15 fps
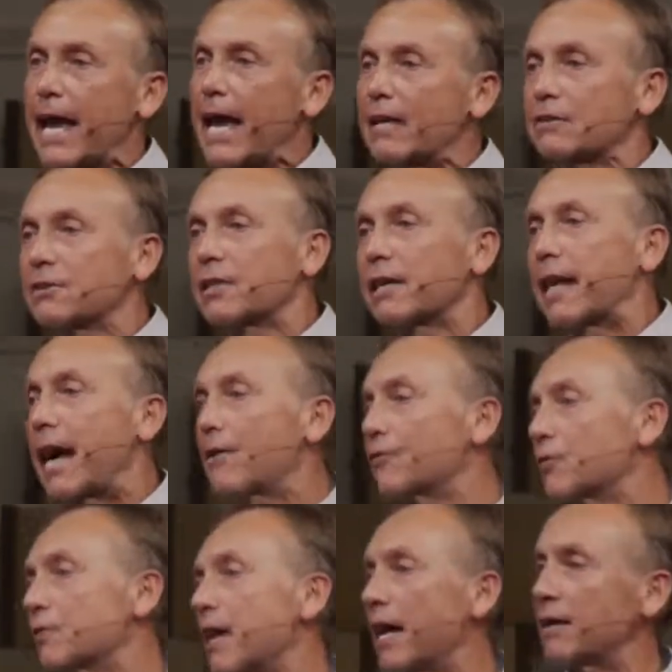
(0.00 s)
The dad said
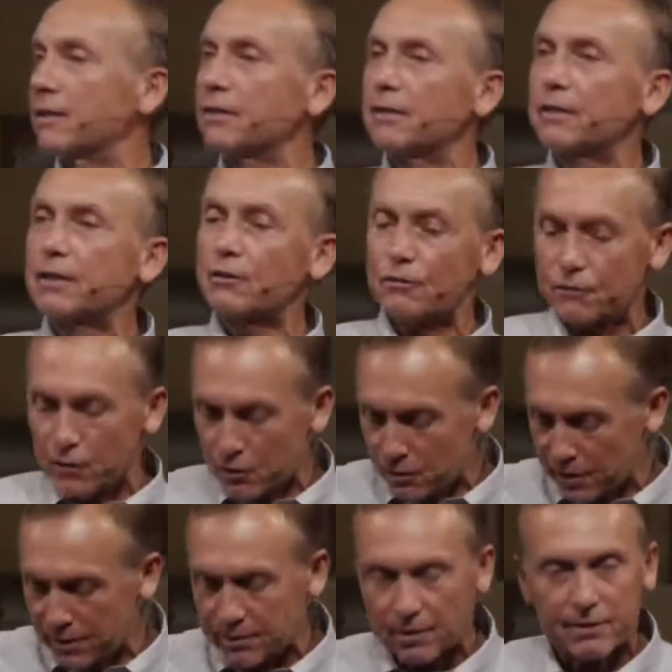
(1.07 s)
after that in an
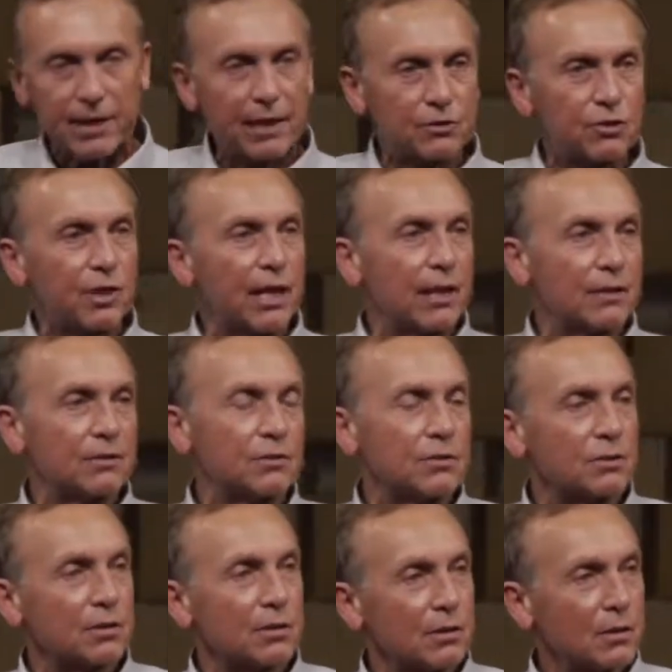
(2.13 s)
interview, he said, that
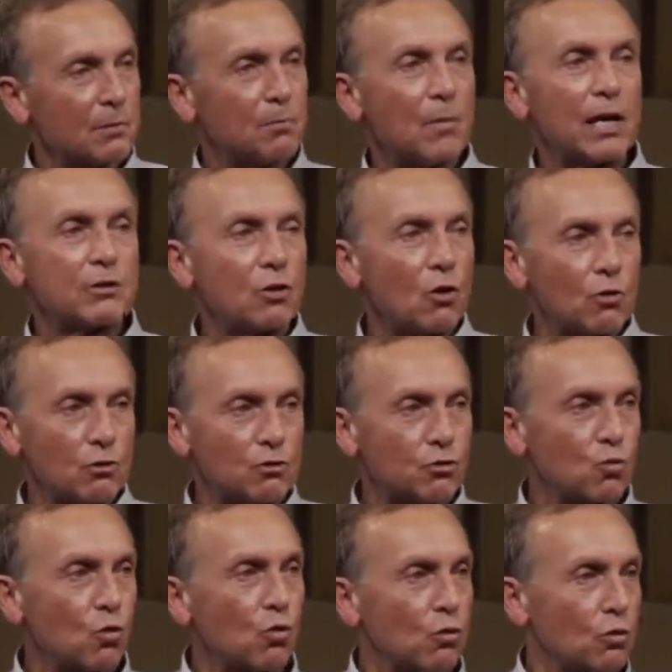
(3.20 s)
changed my
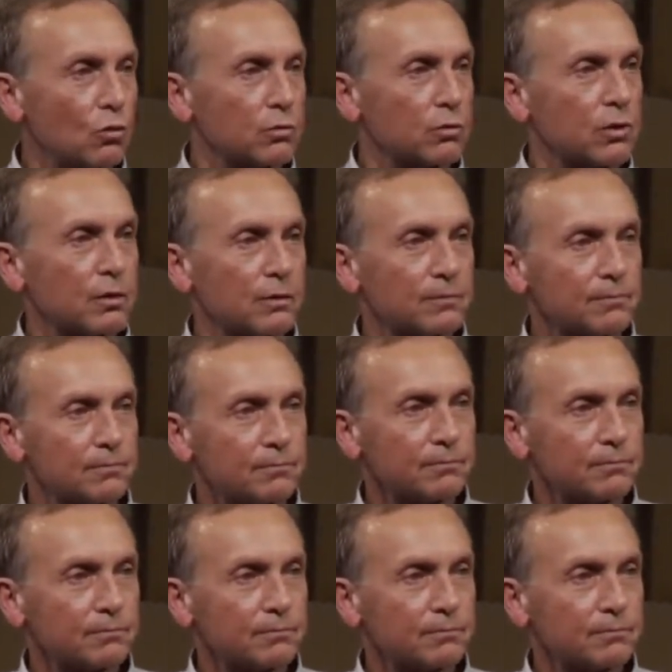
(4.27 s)
daughter's world.